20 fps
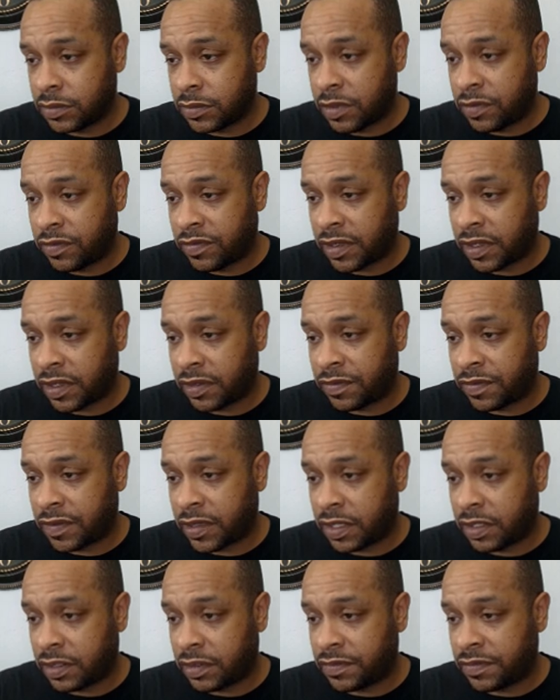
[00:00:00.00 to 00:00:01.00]
If I can
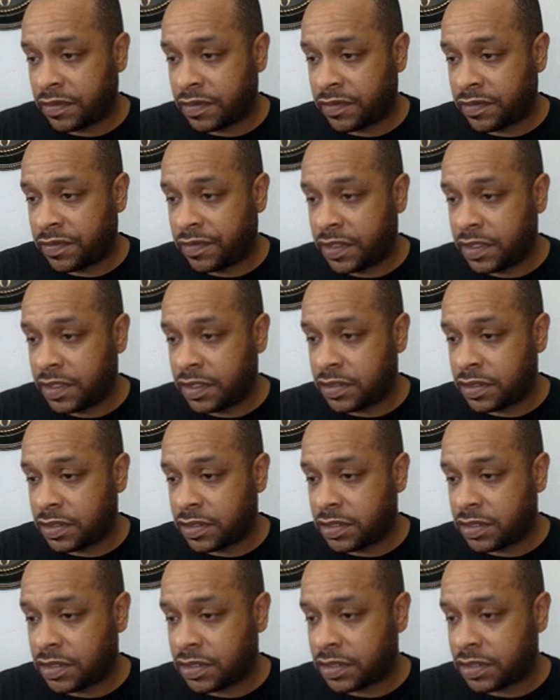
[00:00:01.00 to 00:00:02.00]
find it, the fees
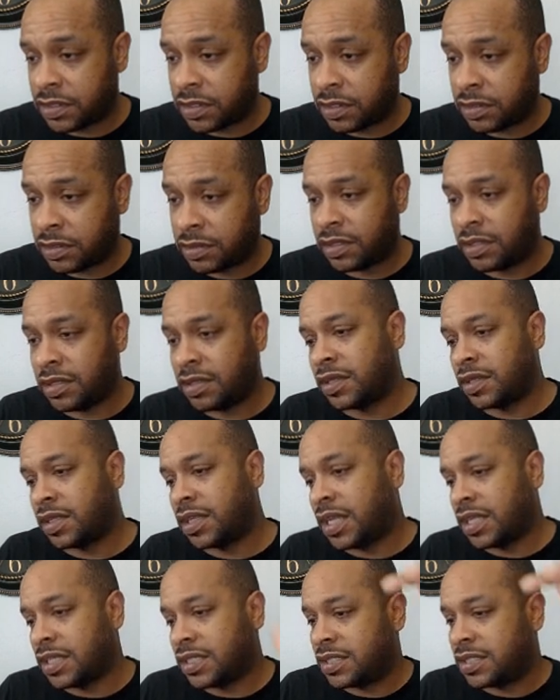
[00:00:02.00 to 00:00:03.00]
are just, oh no,
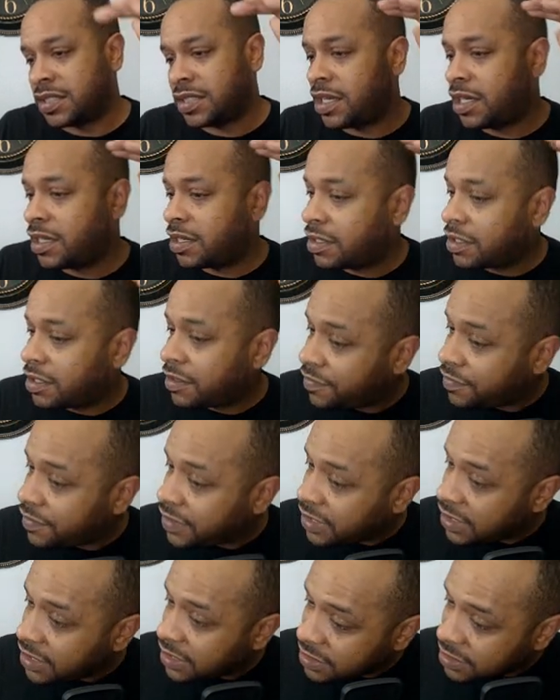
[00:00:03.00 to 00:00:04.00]
god darn, the
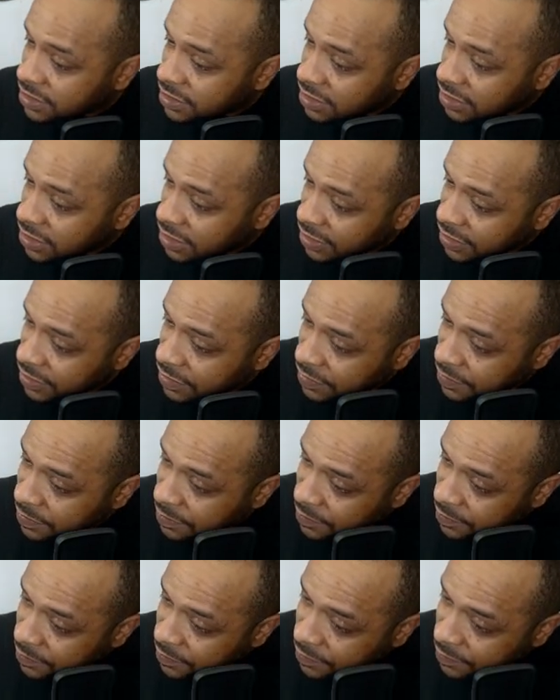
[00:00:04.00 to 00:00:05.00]
fees
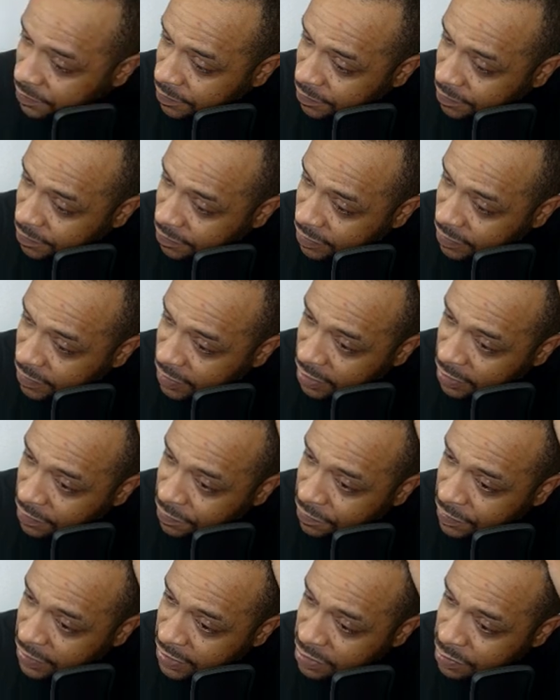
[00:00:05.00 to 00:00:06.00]

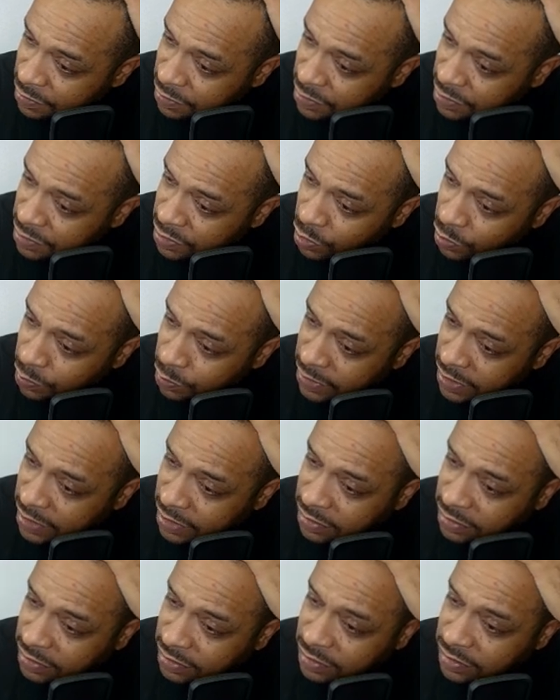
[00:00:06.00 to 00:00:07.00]
are
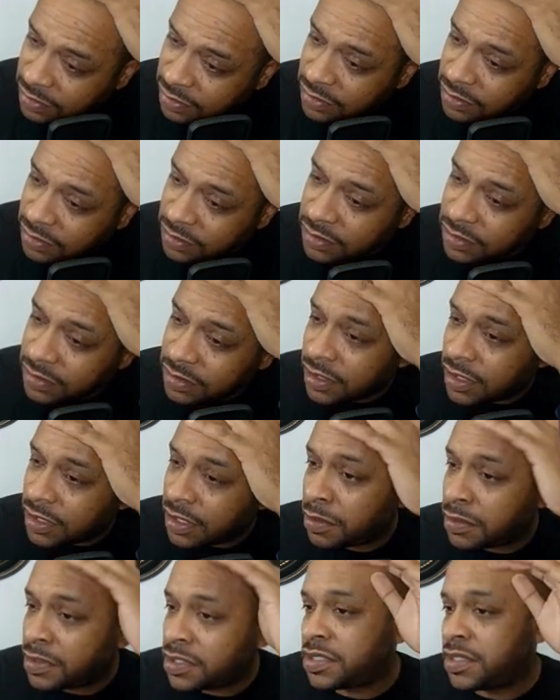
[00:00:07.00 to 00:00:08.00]
stupid.
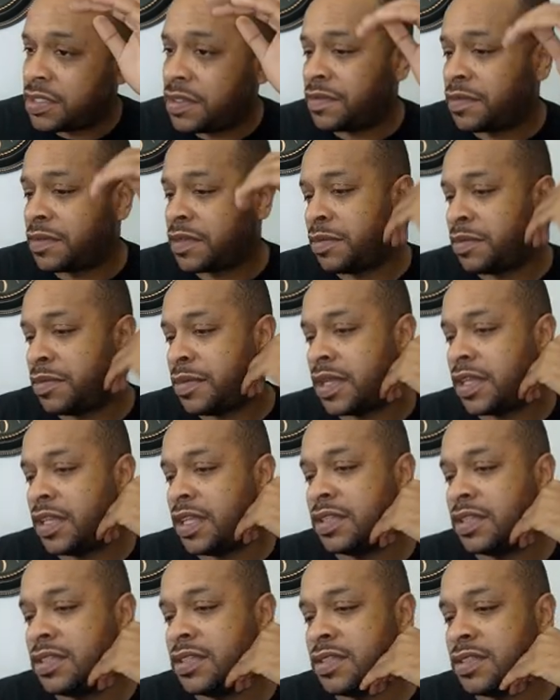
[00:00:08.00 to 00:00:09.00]
I'm gonna see if it come back
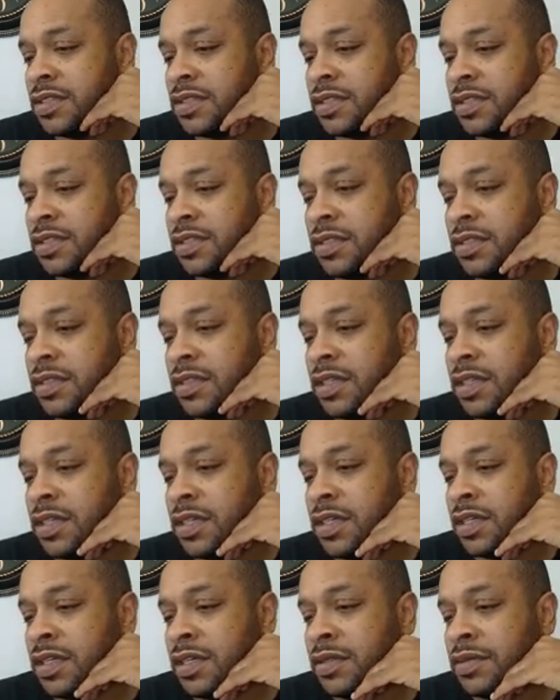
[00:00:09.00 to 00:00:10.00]
like just
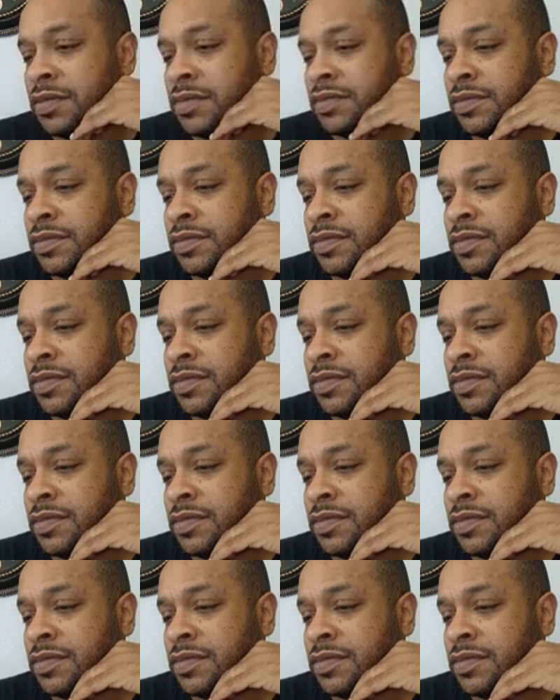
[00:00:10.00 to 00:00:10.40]
early